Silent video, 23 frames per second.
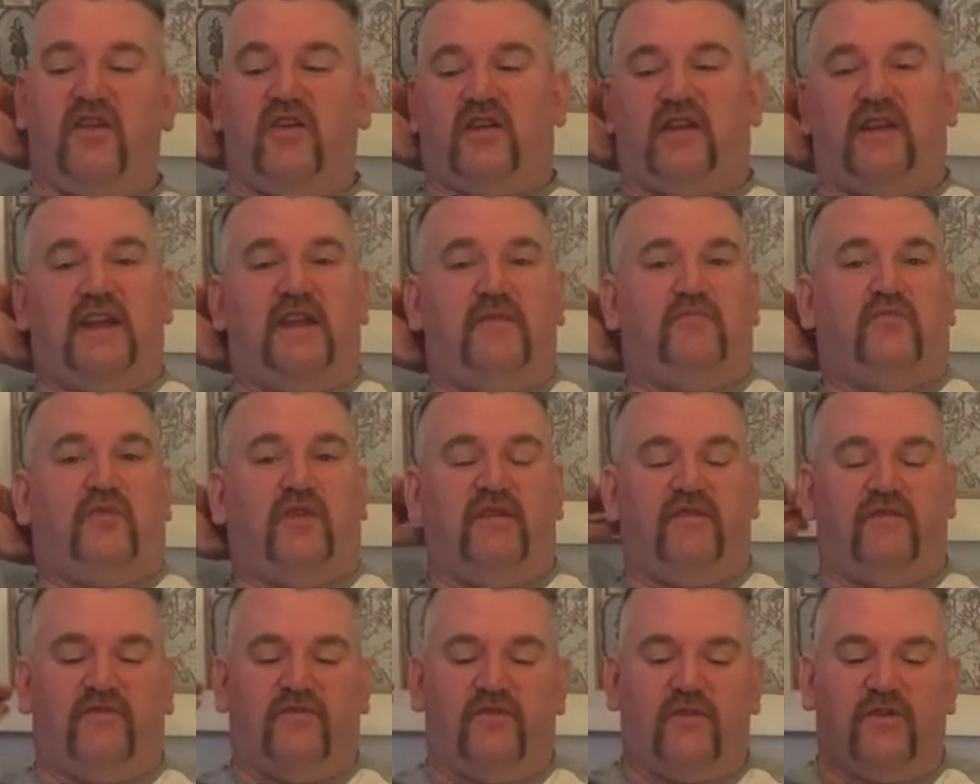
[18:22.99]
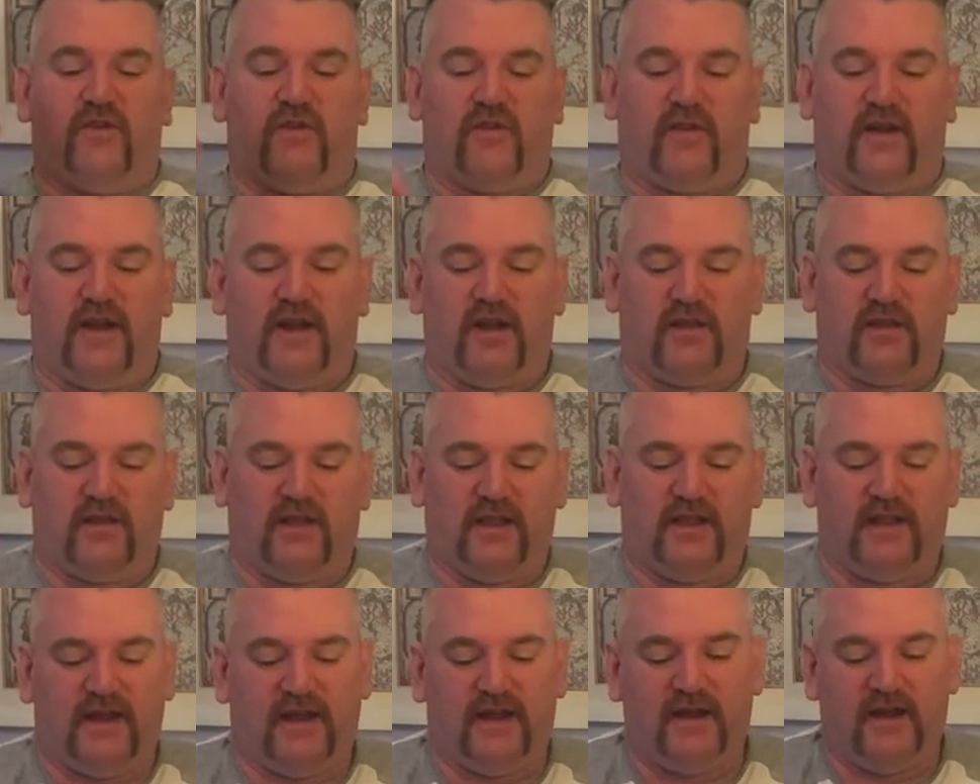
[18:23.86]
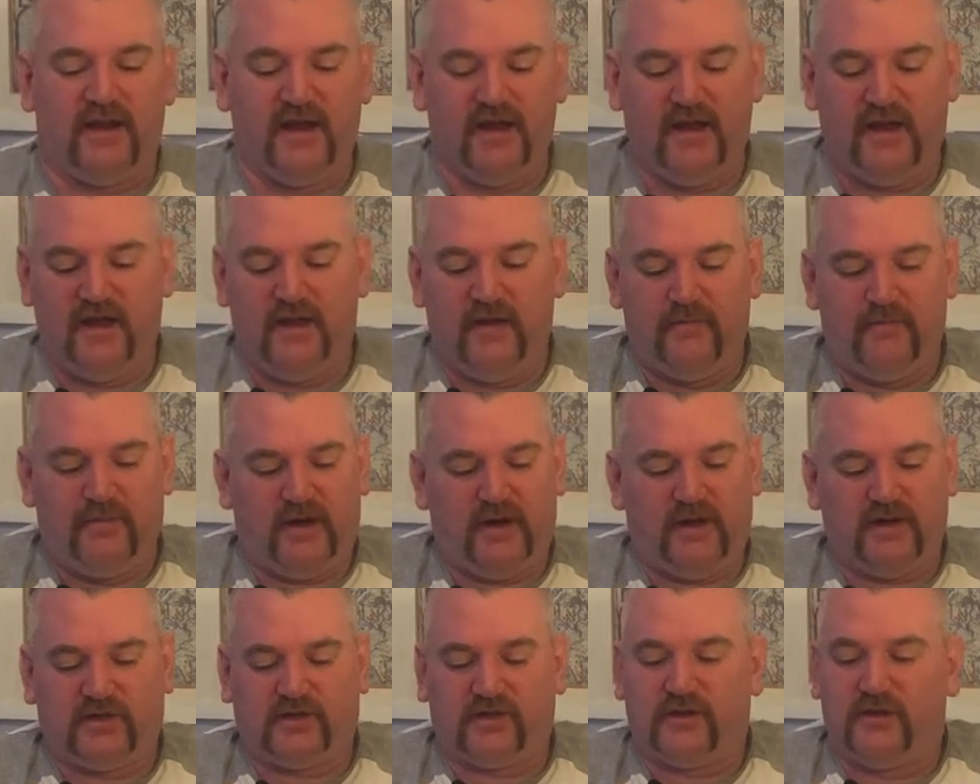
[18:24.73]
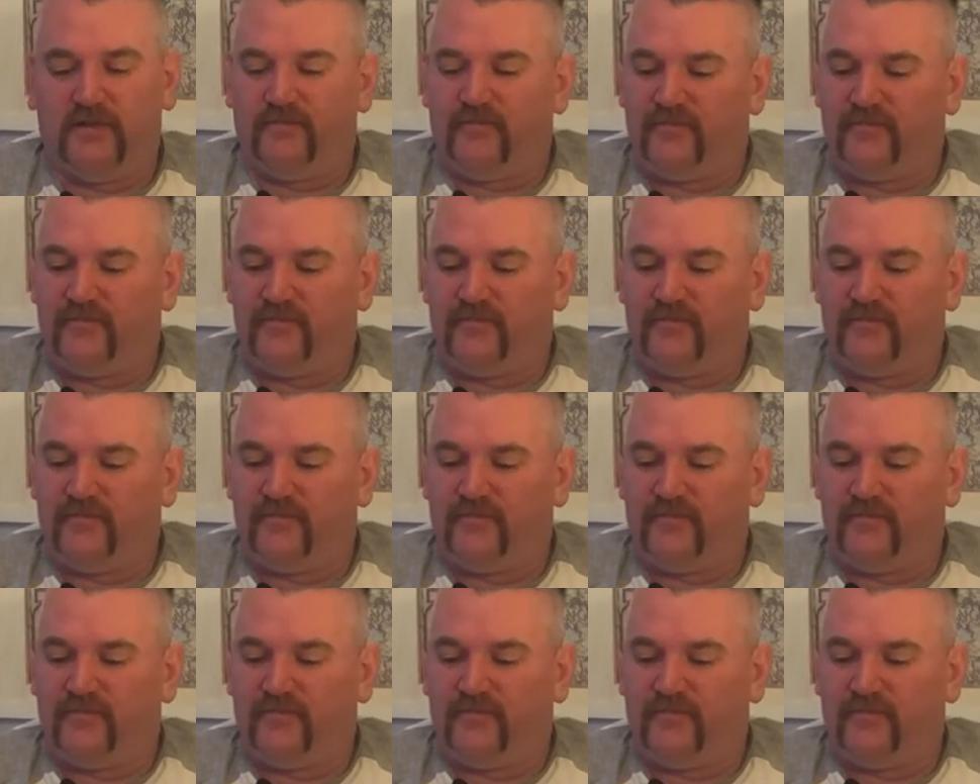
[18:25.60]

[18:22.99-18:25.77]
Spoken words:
9.4 or anything like that, but